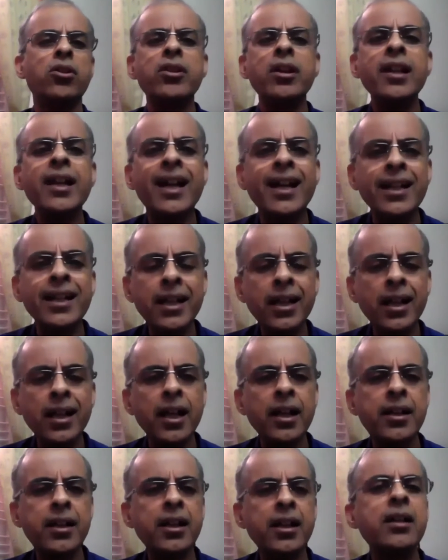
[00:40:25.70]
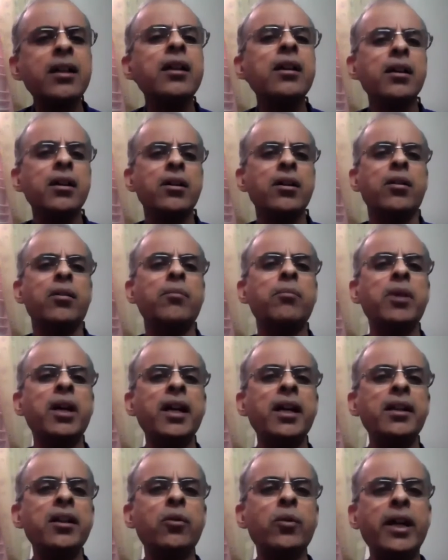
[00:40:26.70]
totally annihilated by
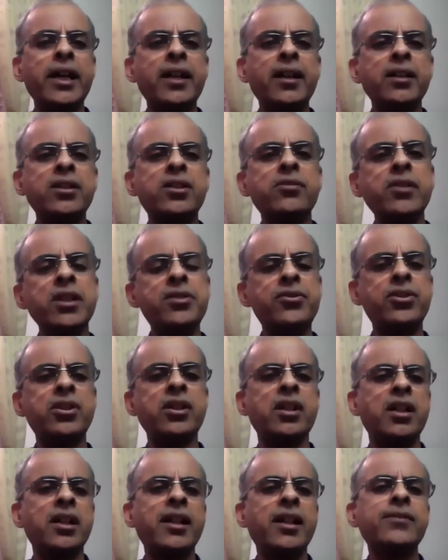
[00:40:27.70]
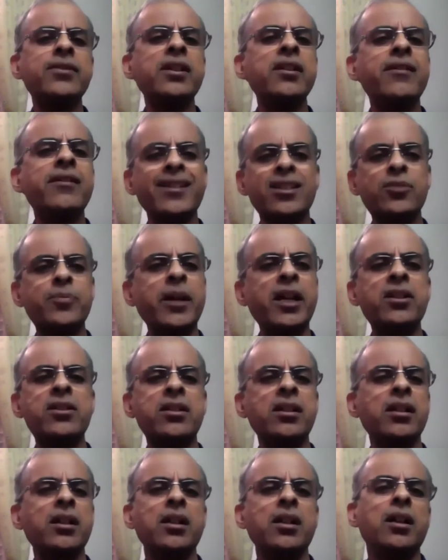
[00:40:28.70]
the virus, which doesn't respect